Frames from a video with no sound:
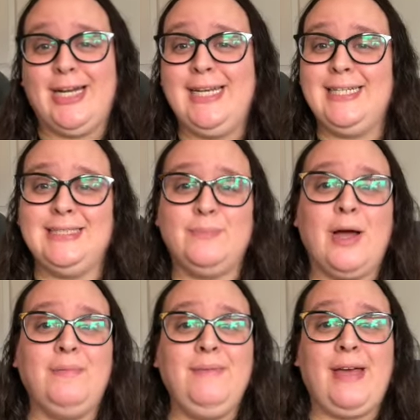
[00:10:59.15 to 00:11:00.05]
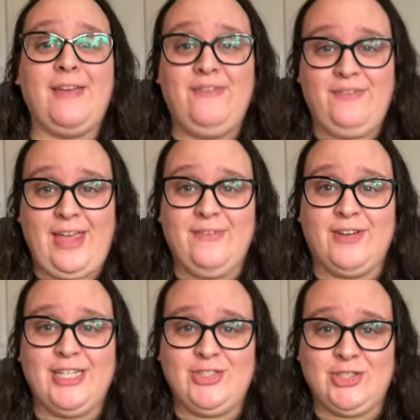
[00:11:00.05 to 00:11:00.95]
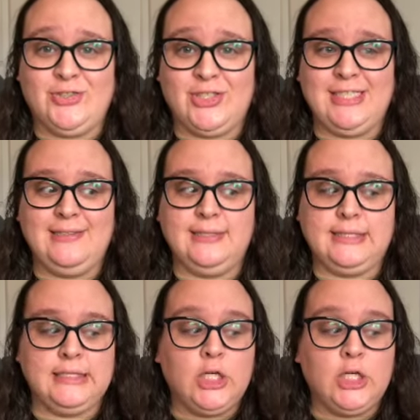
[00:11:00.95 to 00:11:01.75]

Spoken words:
And it is probably my favorite children's